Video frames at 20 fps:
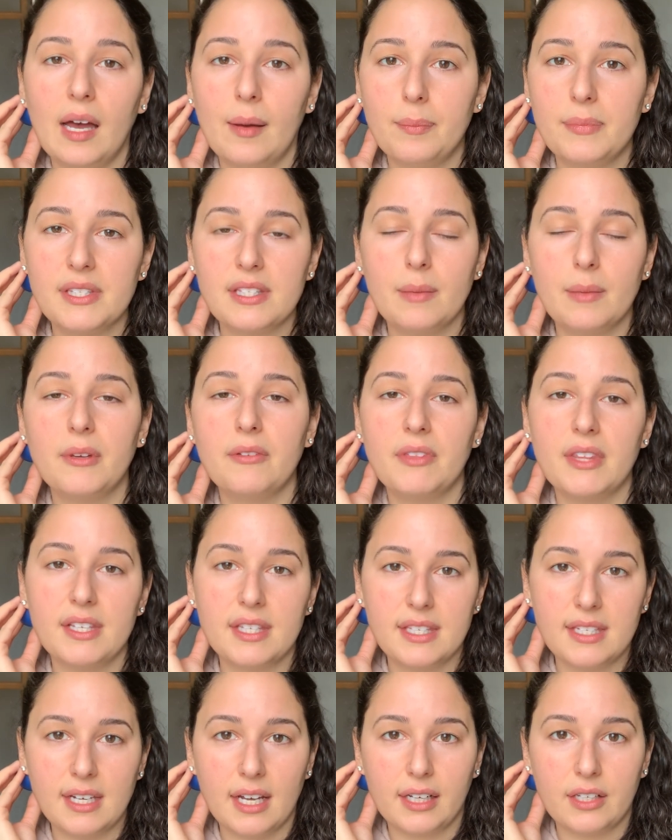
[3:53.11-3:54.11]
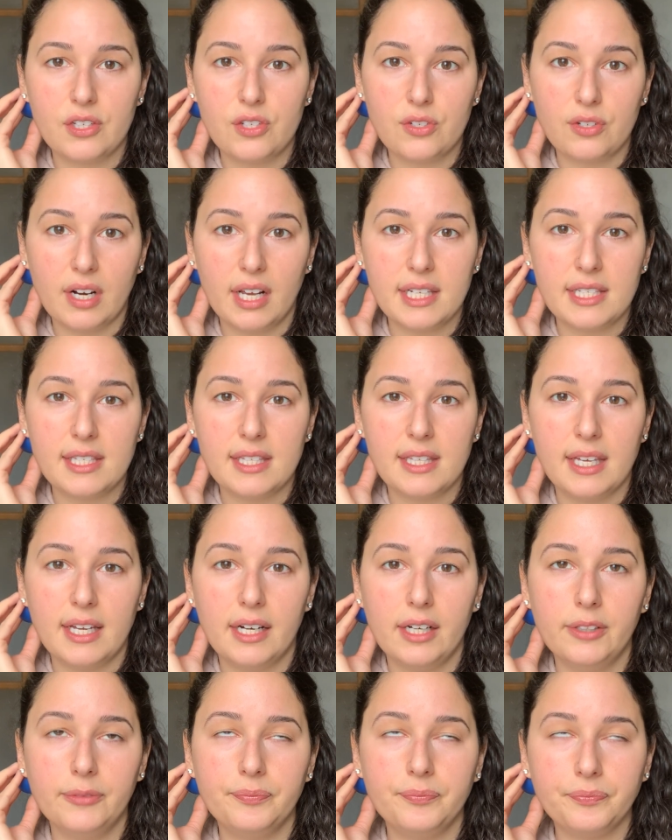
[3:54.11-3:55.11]
up some of the stuck stress
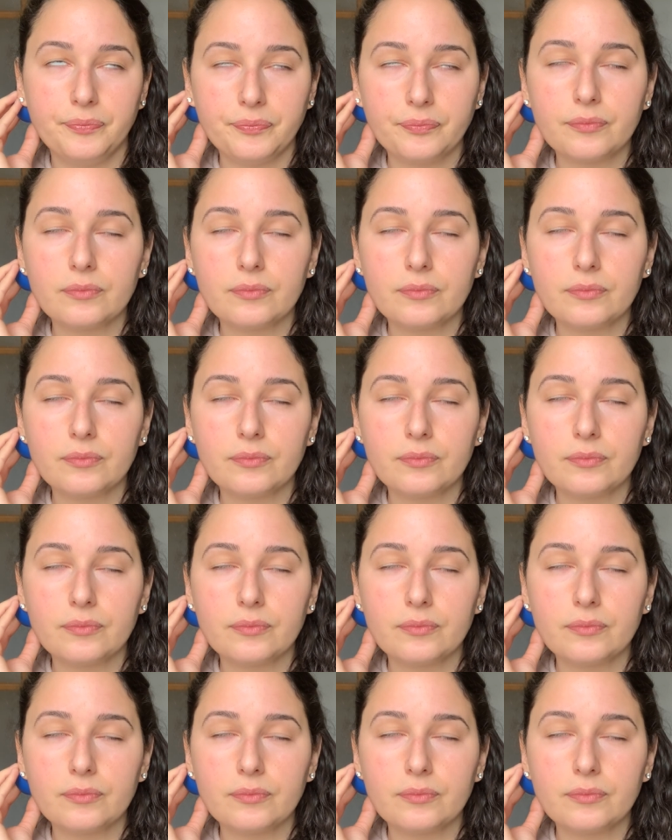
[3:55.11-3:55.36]
there.